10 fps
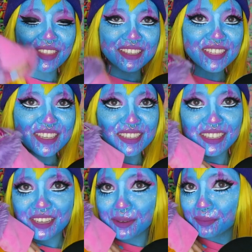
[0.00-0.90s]
This is
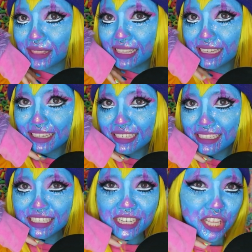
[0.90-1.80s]
the
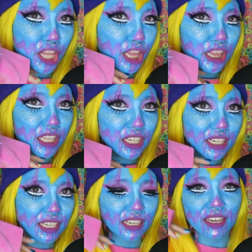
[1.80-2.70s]
completed look
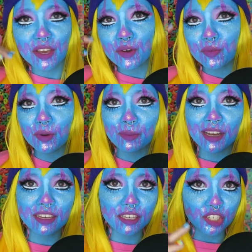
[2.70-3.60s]
for
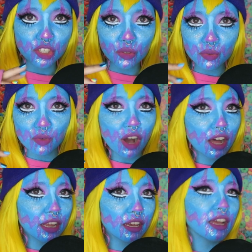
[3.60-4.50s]
my Ishoku
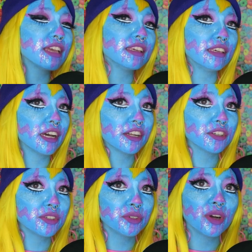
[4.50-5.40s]
Hada
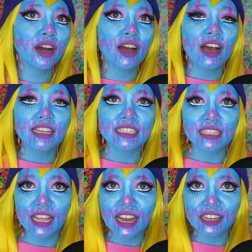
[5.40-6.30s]
Gyaru
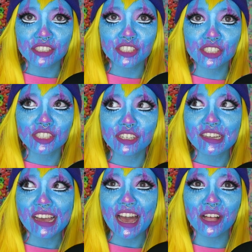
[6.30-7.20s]

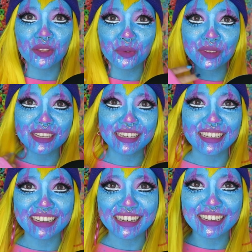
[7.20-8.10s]
/
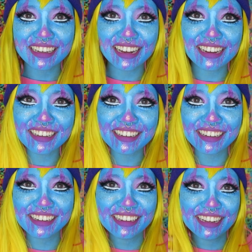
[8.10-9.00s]
Halloween kind
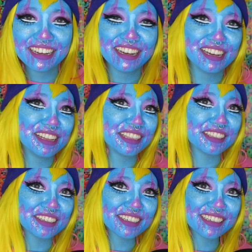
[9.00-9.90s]
of
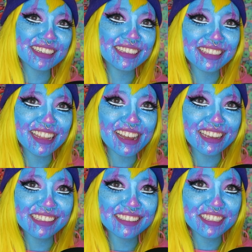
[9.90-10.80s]
look that
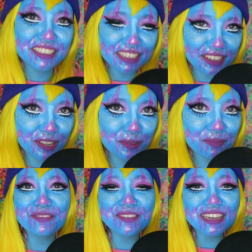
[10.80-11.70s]
I did.
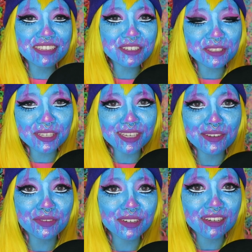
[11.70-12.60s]
If you guys are
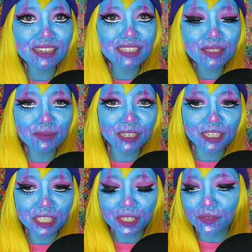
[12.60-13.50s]
looking for
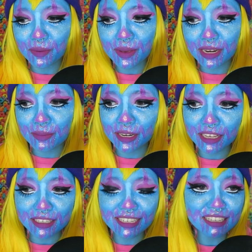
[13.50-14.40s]
inspiration from anybody
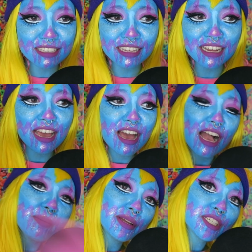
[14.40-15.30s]
else, like I said,
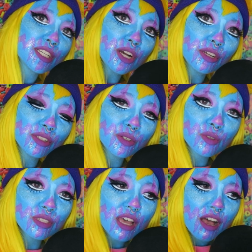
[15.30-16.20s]
I mentioned all
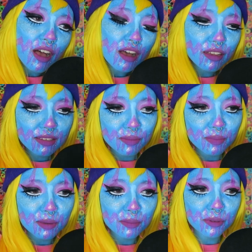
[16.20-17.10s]
those awesome
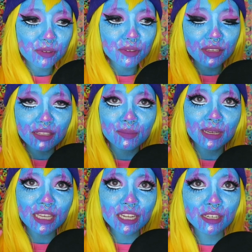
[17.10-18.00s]
people in the
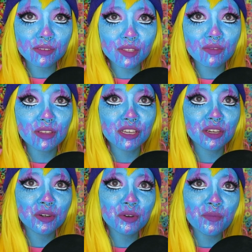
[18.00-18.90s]
beginning of the
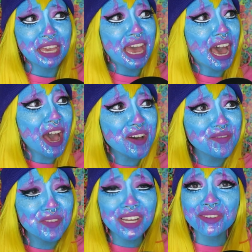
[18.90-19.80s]
video. Have
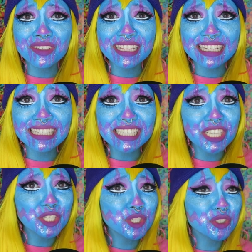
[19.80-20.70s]
fun with it.
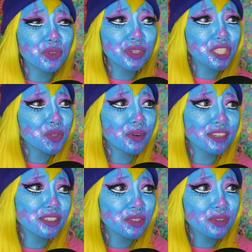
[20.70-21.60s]
Do what you
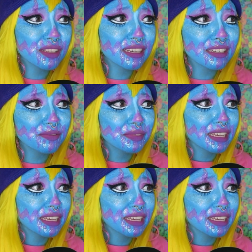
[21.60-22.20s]
want to do with it.